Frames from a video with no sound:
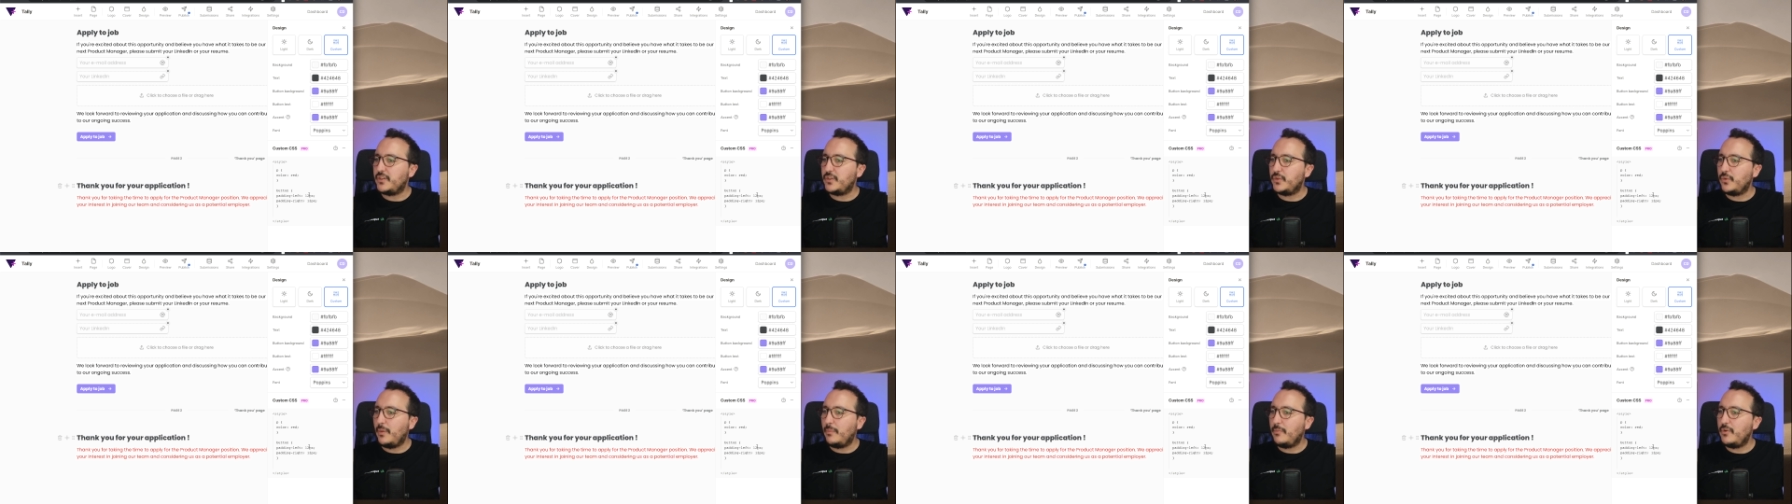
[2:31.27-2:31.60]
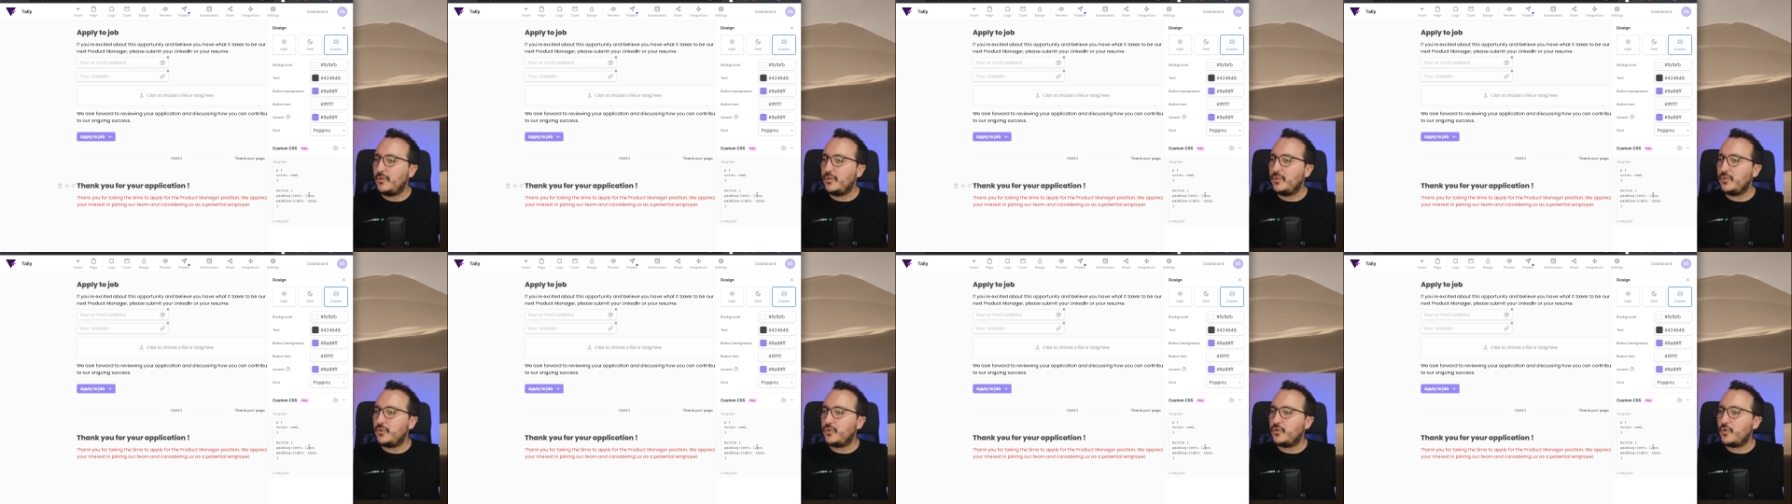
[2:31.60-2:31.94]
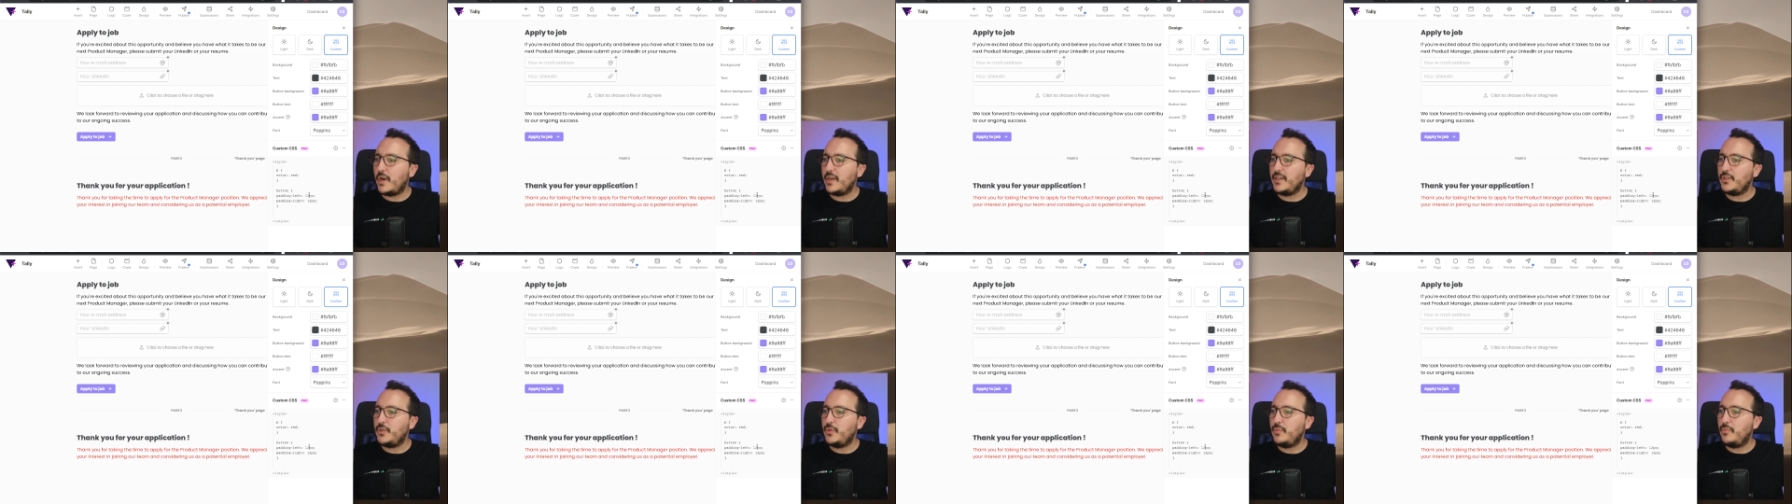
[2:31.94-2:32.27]
So I'm going to
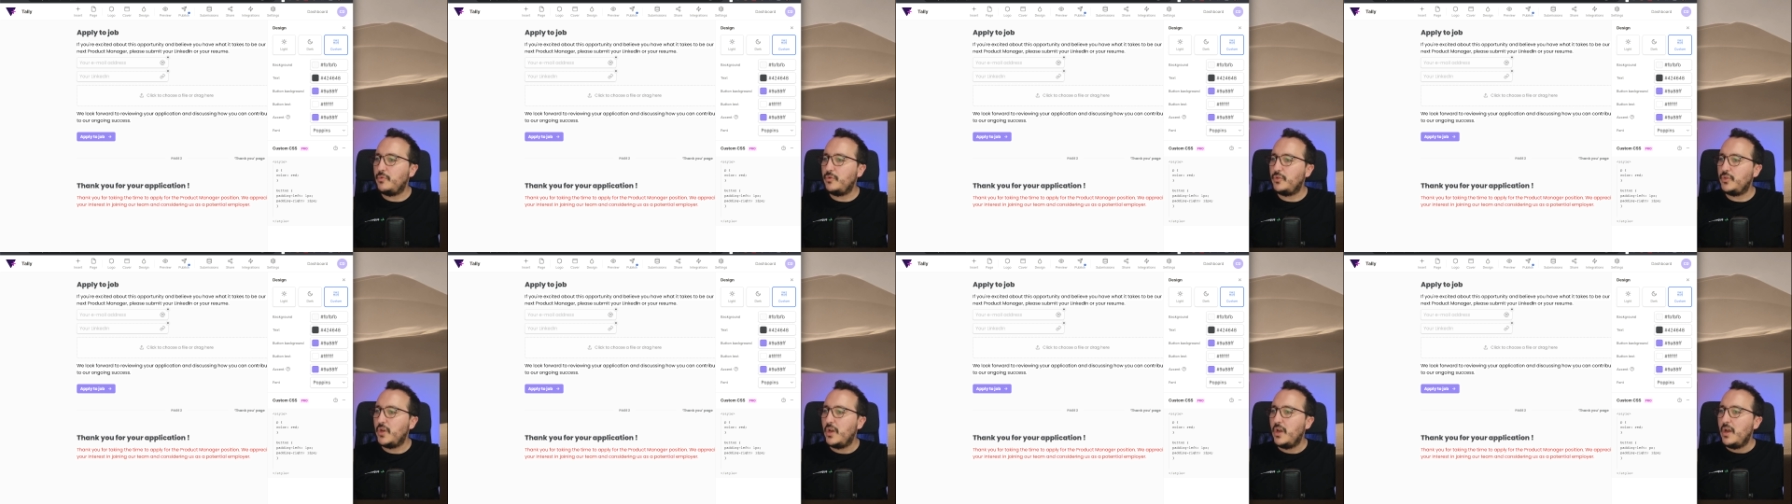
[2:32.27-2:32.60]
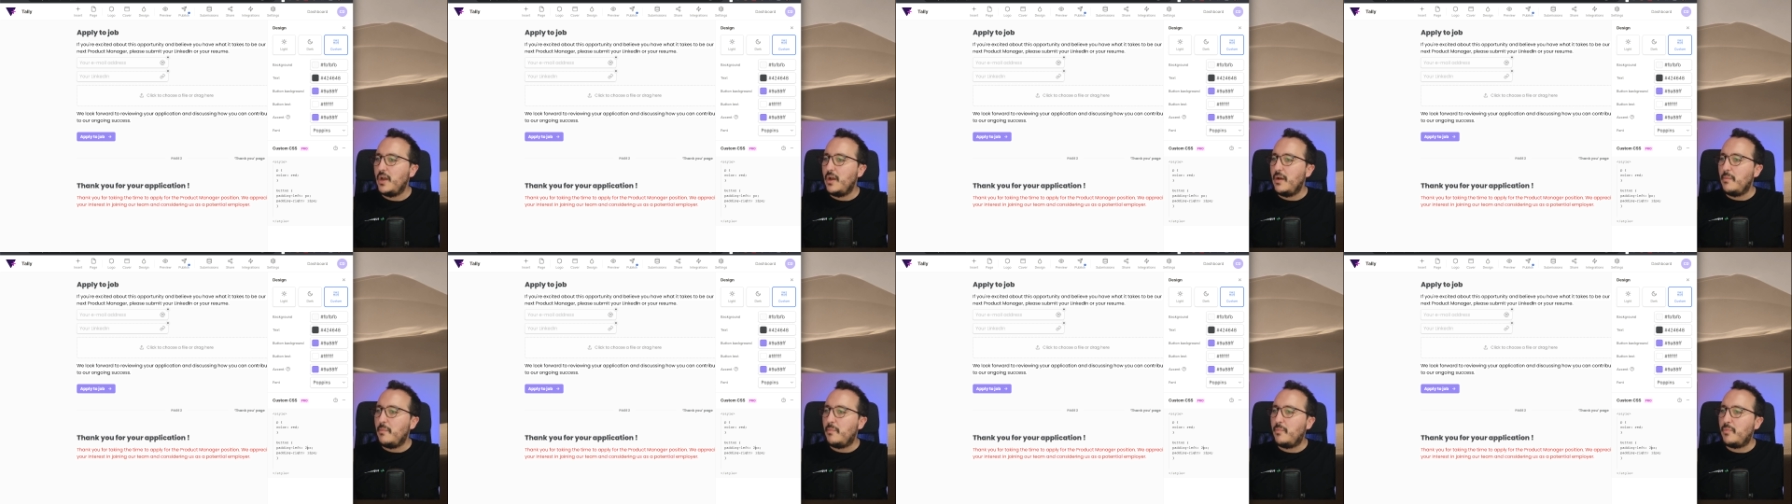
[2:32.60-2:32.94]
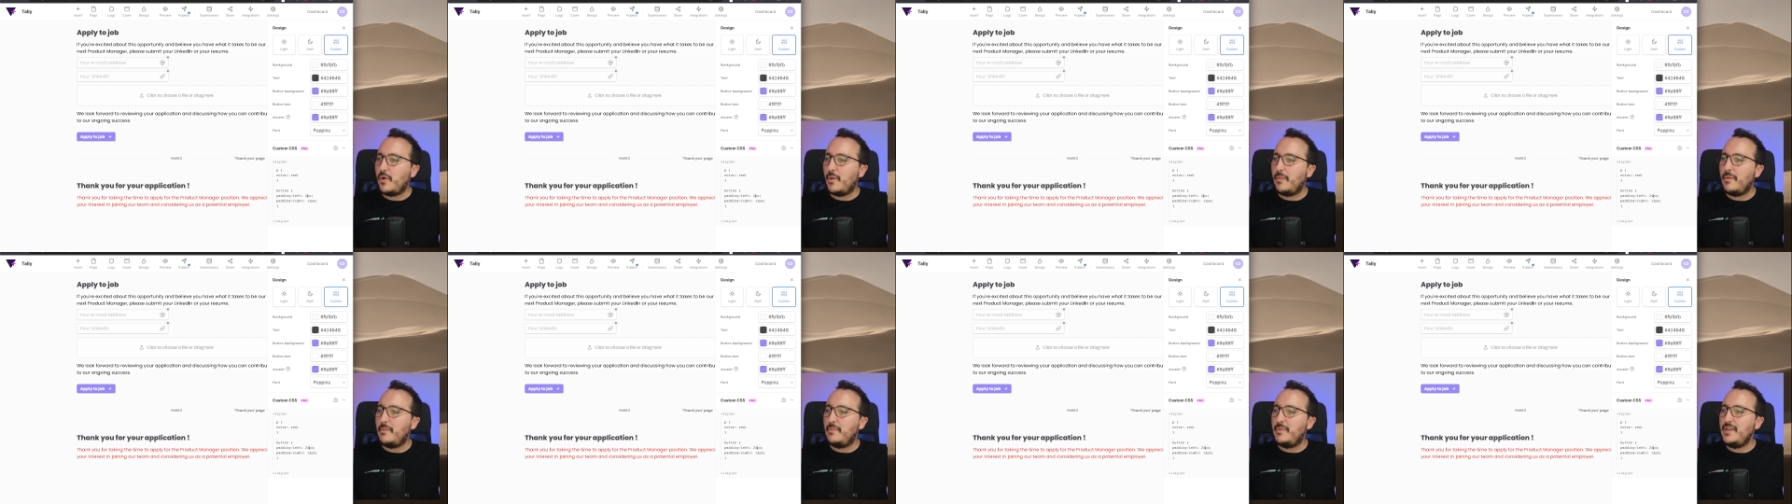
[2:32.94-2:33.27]
try to put
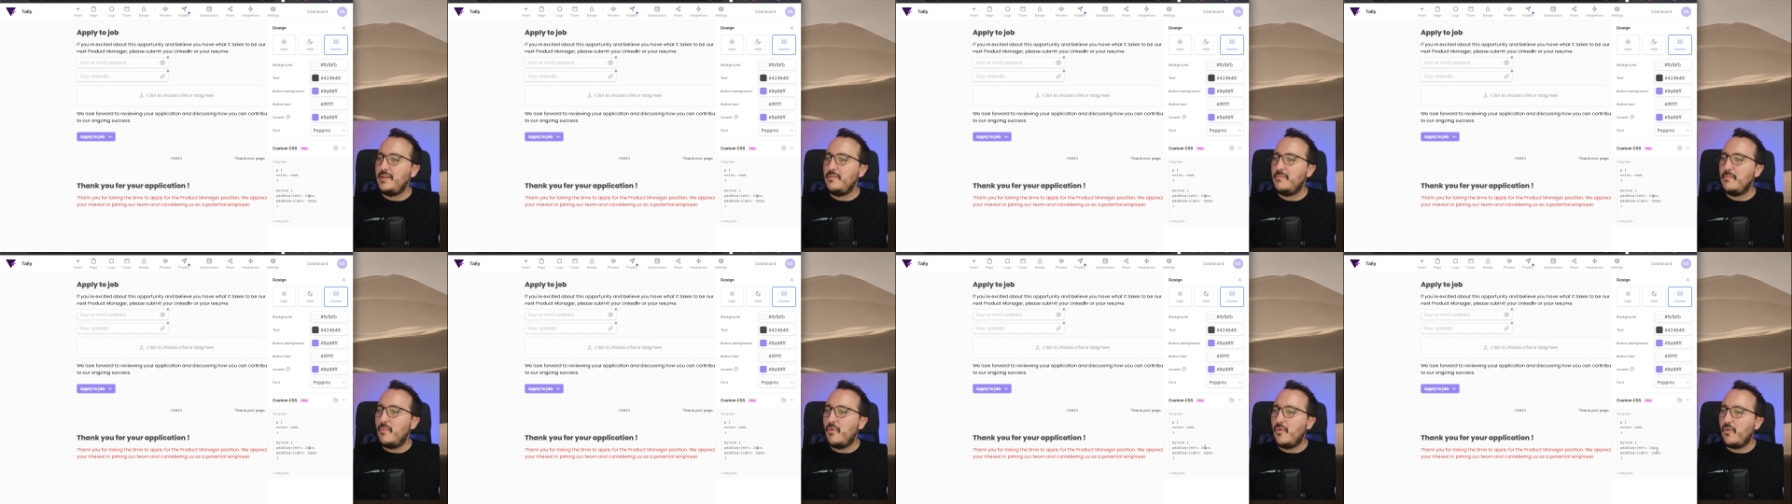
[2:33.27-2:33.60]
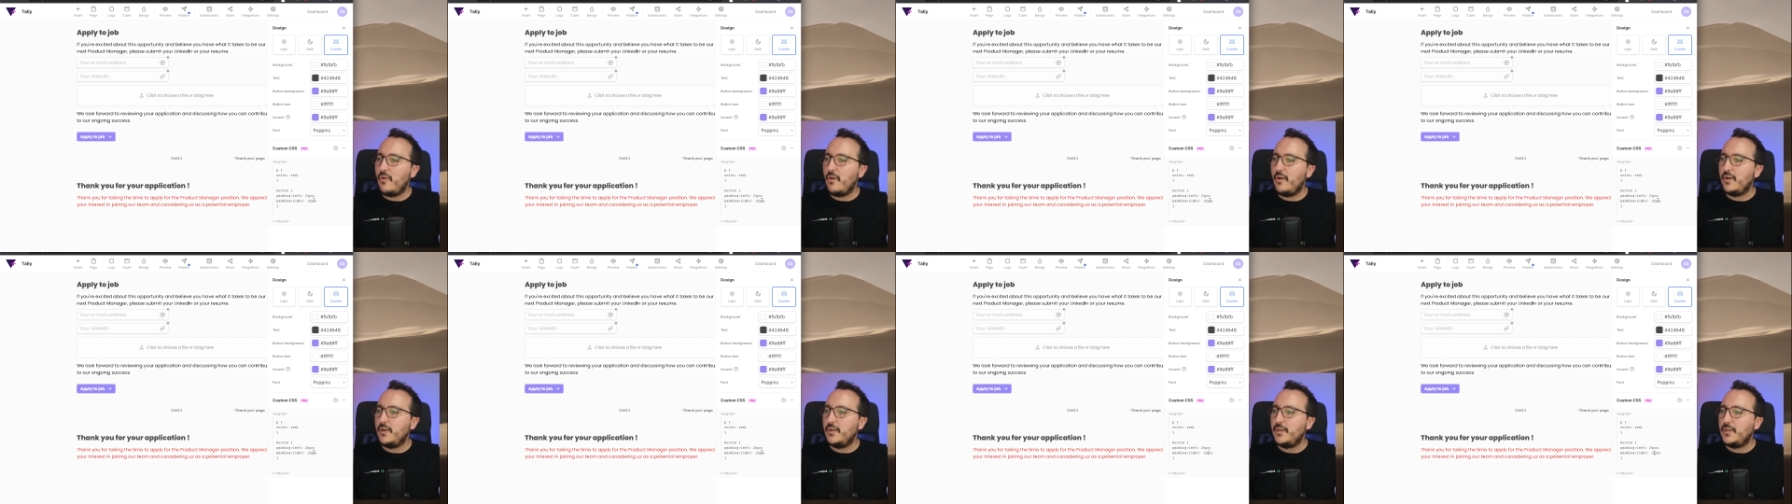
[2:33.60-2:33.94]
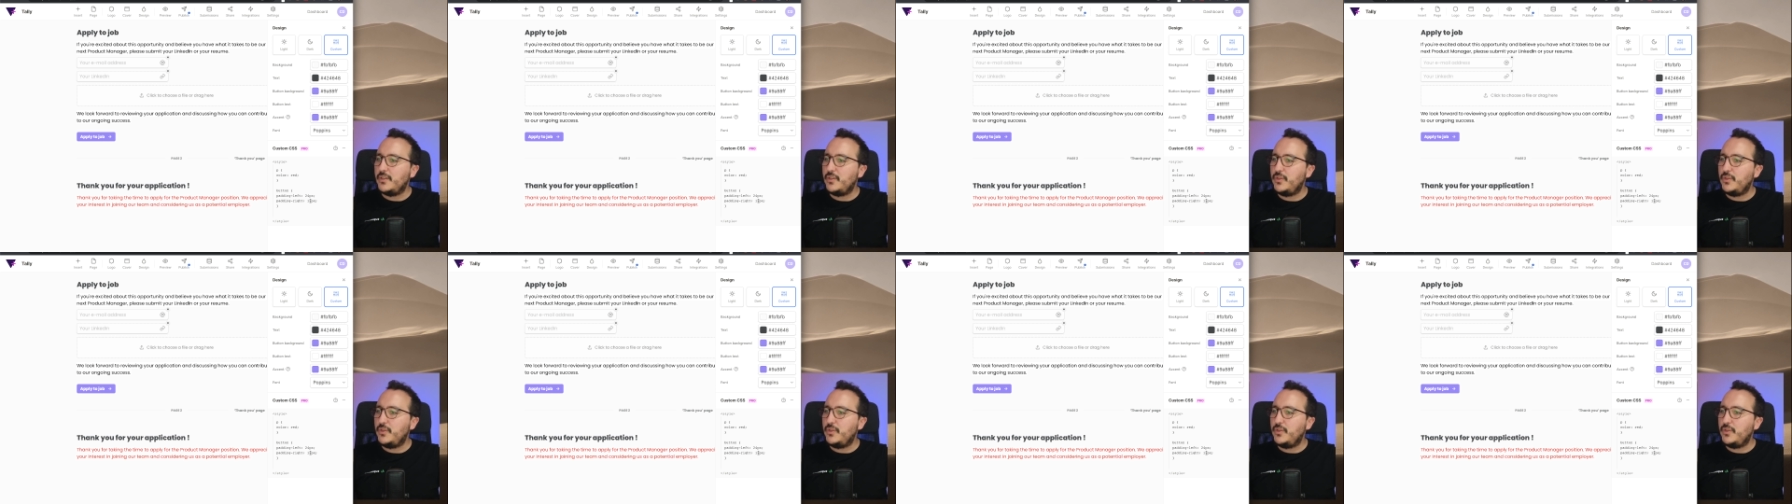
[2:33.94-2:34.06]
probably more